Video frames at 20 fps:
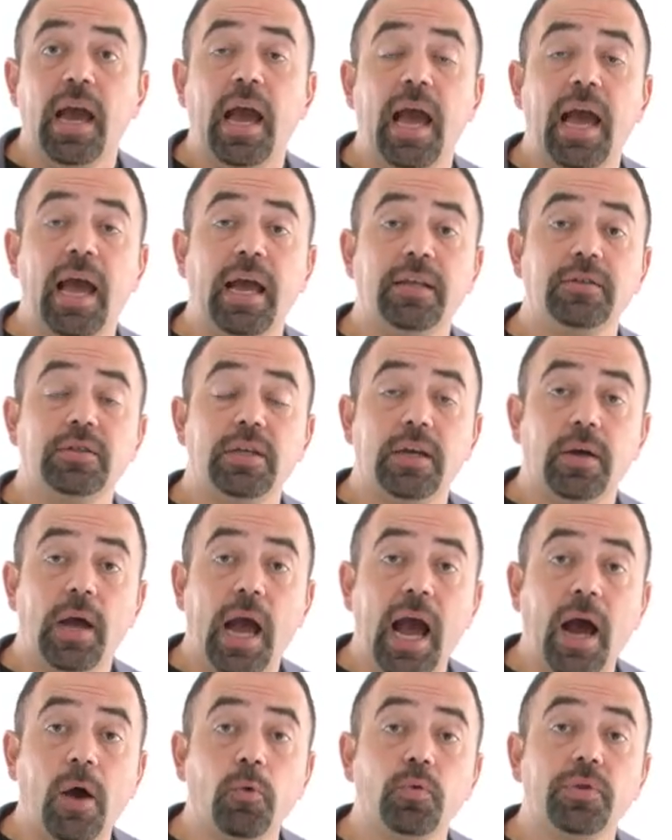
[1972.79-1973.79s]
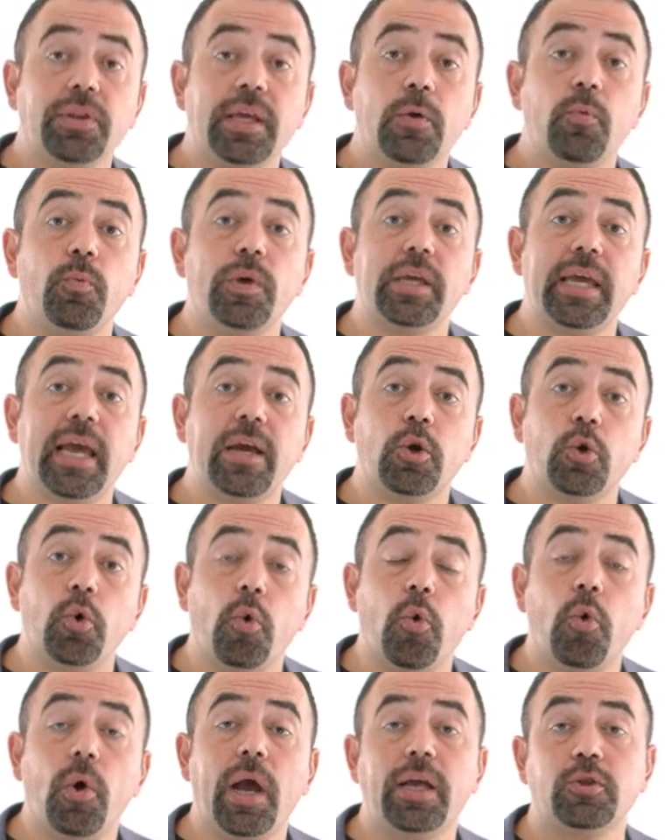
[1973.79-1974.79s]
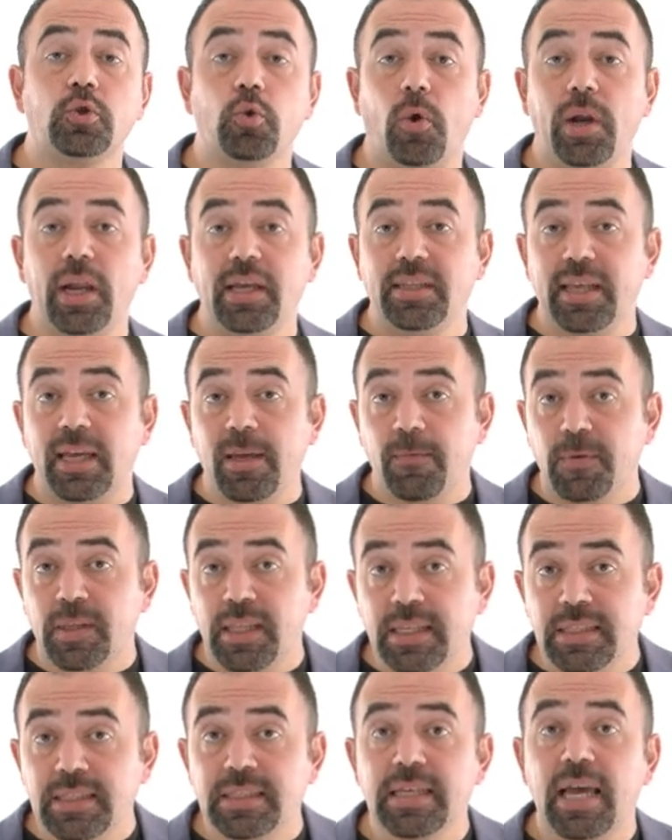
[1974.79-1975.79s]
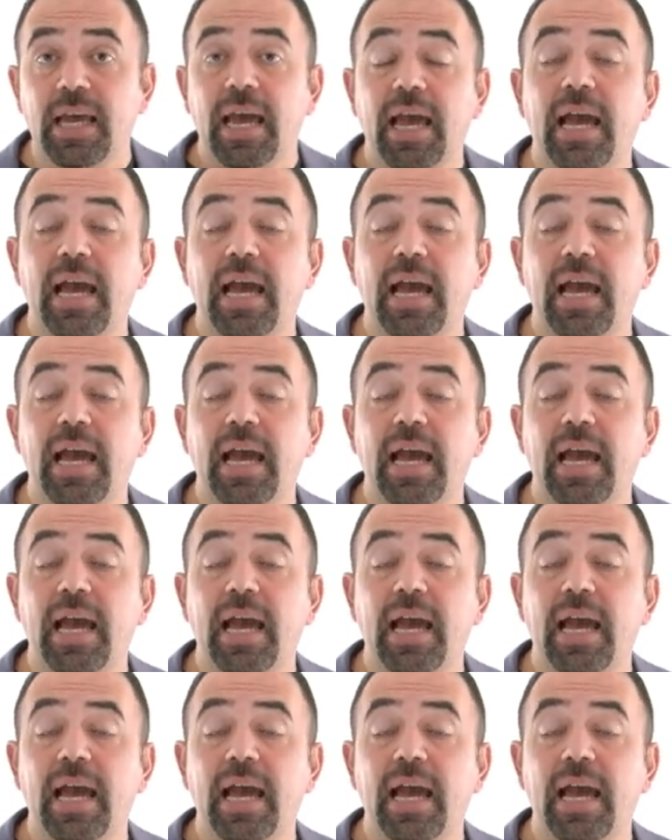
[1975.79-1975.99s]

and how then we can go and collect the evidence,